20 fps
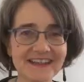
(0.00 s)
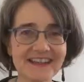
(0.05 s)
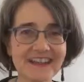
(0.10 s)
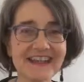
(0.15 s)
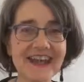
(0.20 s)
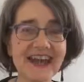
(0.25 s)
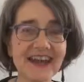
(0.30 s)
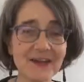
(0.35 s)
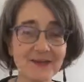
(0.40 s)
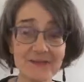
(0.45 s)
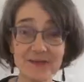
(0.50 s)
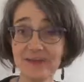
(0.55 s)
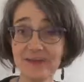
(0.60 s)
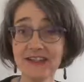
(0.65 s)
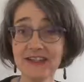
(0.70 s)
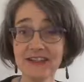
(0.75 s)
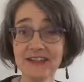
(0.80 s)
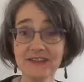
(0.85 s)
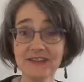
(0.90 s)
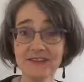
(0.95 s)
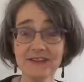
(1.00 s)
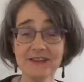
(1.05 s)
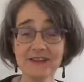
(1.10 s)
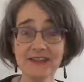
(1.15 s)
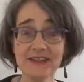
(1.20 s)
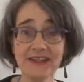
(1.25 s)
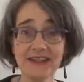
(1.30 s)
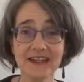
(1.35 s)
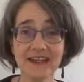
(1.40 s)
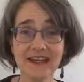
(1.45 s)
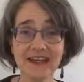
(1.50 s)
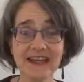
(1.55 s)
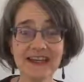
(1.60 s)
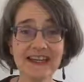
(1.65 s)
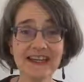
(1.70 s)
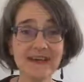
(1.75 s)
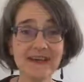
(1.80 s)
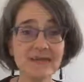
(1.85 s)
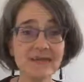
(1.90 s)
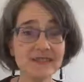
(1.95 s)
can feel
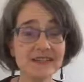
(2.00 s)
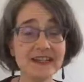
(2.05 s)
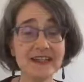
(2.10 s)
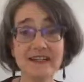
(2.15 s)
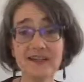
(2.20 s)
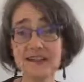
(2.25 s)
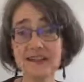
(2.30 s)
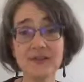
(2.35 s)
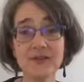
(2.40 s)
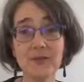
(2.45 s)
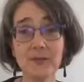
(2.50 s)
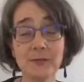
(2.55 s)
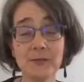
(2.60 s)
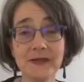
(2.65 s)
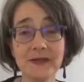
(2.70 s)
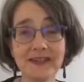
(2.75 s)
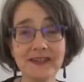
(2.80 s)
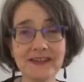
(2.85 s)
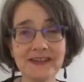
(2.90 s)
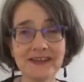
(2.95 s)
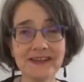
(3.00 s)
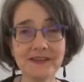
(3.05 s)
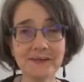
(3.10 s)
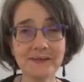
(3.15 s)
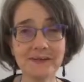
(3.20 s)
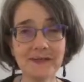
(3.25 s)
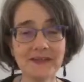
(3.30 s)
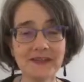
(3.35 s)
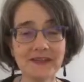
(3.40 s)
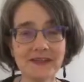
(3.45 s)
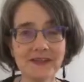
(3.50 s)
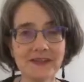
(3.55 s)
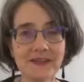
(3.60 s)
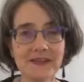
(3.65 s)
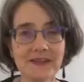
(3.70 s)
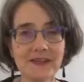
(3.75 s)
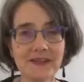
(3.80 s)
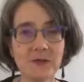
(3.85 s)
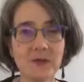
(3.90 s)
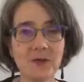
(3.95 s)
as if you're being,
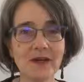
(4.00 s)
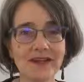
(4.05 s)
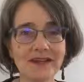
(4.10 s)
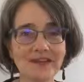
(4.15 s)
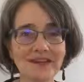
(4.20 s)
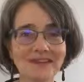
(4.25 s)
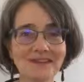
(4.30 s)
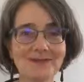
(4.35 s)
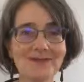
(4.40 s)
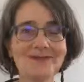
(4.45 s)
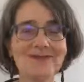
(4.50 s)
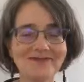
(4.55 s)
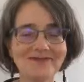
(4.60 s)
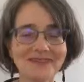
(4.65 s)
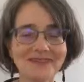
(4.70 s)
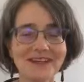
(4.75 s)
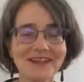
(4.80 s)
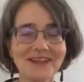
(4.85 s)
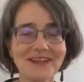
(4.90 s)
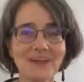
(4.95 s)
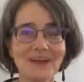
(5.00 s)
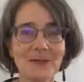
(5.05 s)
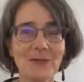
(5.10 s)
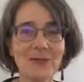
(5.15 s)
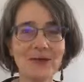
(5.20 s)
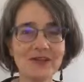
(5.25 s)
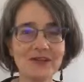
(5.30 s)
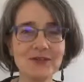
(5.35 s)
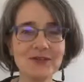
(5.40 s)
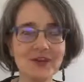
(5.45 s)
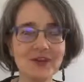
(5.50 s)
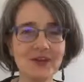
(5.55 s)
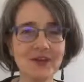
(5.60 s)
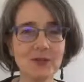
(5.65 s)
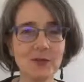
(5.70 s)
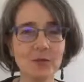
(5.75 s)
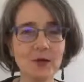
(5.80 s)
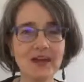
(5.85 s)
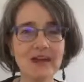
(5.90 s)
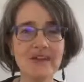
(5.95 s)
when you turn
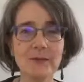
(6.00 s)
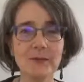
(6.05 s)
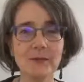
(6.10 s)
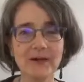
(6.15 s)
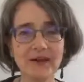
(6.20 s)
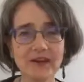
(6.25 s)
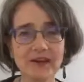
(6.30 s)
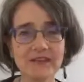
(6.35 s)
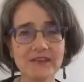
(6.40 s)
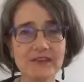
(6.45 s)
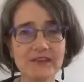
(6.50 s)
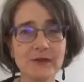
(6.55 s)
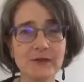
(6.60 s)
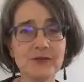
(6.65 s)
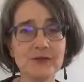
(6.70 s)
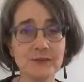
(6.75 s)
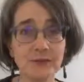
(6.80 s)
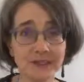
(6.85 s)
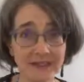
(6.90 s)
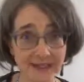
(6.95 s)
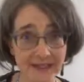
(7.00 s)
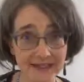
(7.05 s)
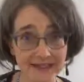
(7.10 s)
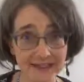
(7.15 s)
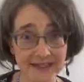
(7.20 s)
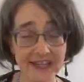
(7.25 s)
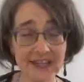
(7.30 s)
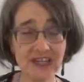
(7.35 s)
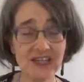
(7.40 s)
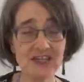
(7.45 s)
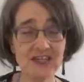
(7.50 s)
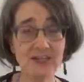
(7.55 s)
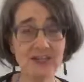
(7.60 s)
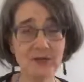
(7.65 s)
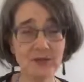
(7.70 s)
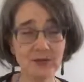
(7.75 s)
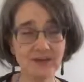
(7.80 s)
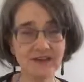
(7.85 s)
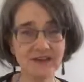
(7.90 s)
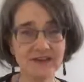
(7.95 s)
away, the person who's been
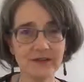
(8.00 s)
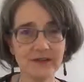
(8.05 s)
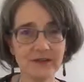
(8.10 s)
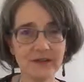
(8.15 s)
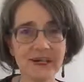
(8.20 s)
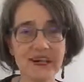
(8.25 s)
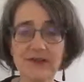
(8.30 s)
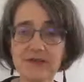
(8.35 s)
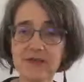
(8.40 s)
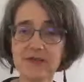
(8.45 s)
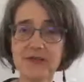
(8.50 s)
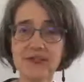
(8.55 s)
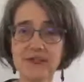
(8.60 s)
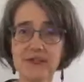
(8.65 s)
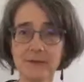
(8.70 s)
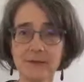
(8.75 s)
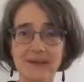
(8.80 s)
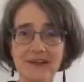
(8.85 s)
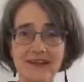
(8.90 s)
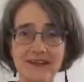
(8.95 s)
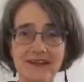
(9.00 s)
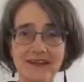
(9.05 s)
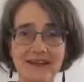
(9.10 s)
engaging with you can feel a bit